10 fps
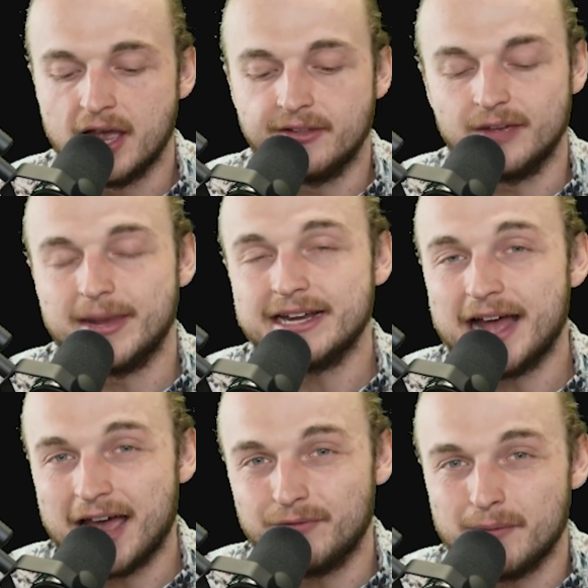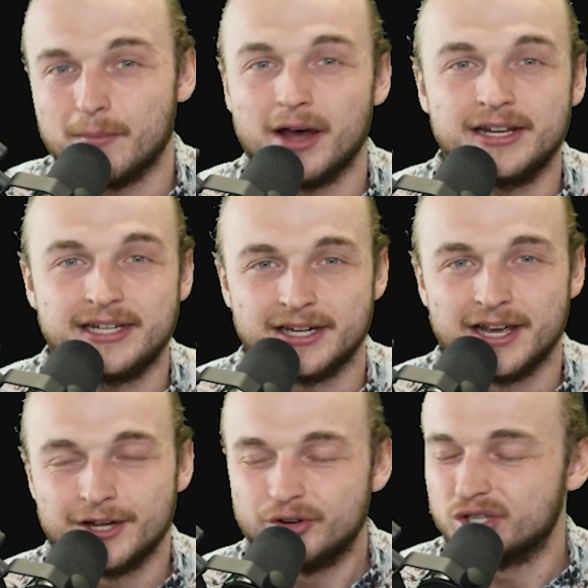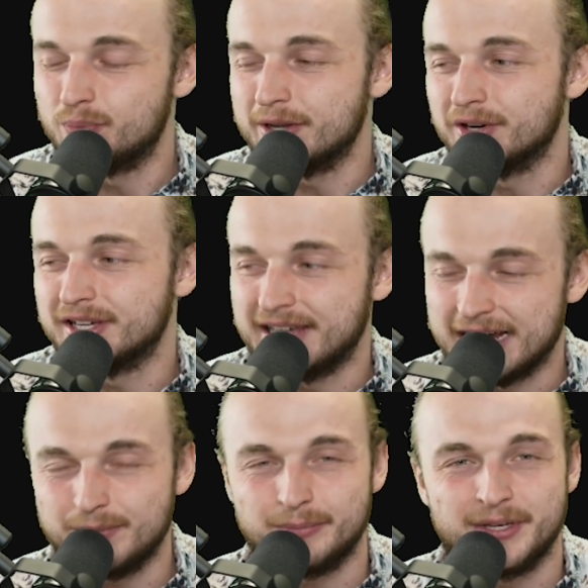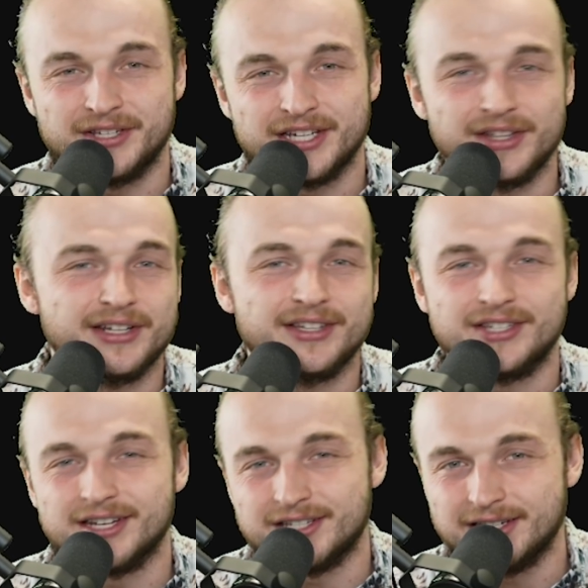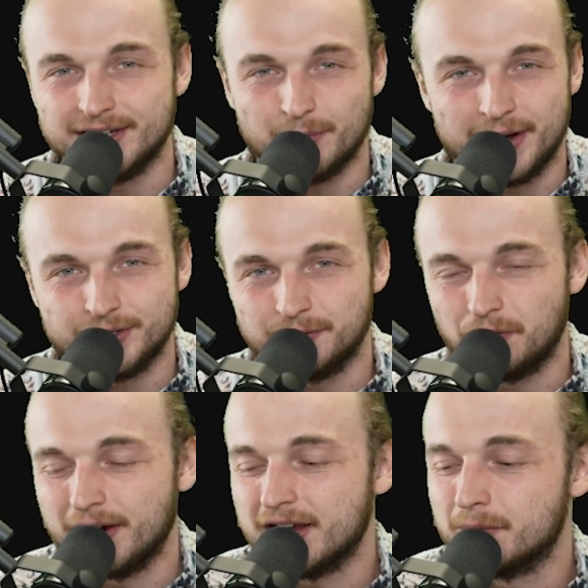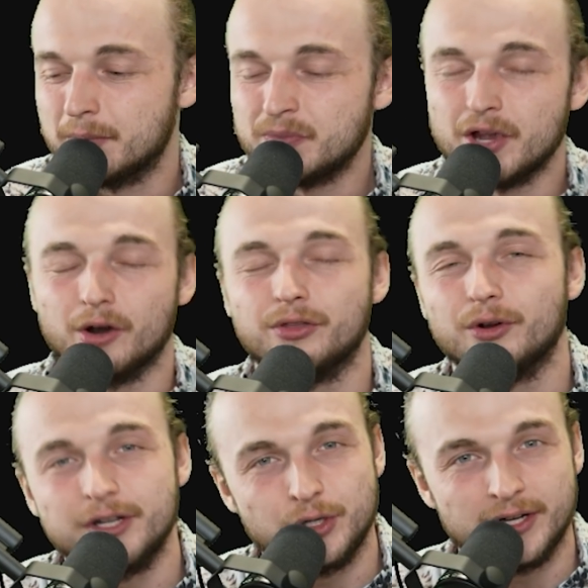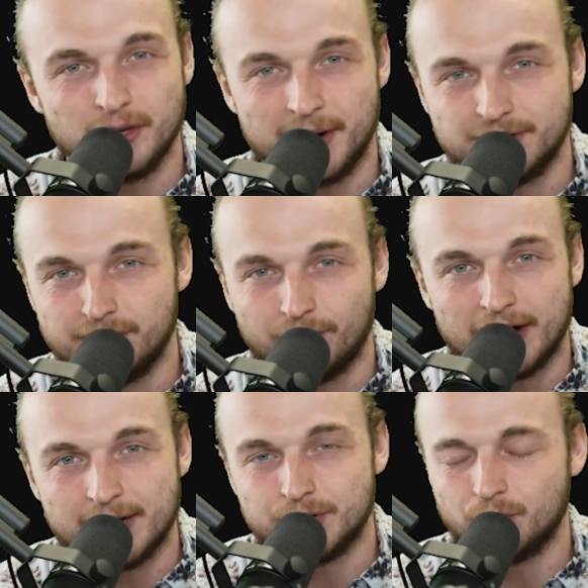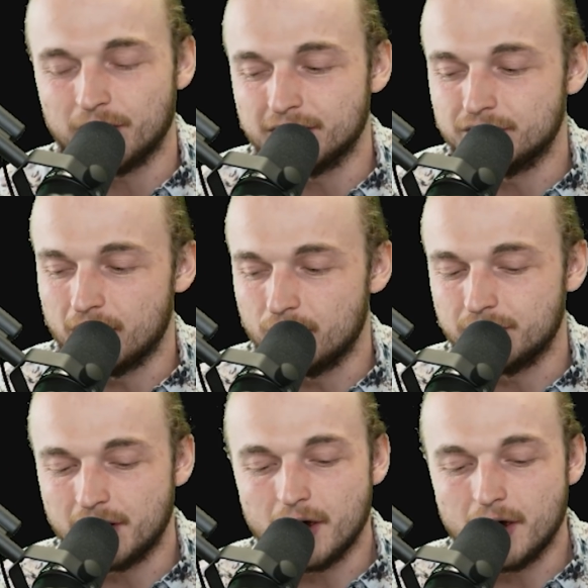that may not have the money to spend on a gaming PC that needs 16 gigabytes of RAM or 32 gigabytes of RAM to run a node.